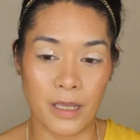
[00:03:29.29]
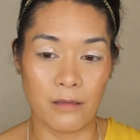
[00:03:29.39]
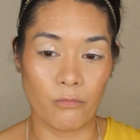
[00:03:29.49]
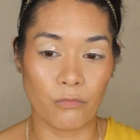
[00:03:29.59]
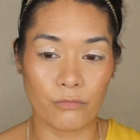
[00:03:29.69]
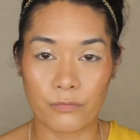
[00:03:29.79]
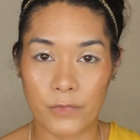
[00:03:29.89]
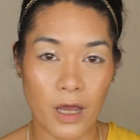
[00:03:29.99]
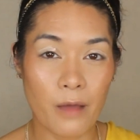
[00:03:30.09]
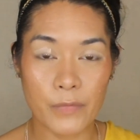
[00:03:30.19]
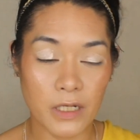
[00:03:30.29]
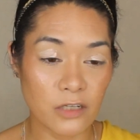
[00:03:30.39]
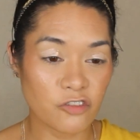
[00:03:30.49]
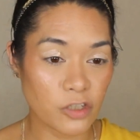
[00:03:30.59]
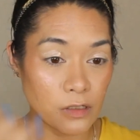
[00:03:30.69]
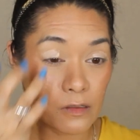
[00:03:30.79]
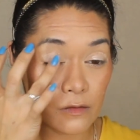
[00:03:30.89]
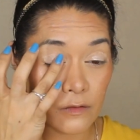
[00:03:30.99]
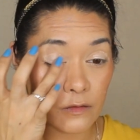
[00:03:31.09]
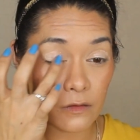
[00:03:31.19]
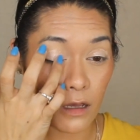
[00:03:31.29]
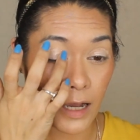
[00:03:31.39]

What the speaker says: and combinations.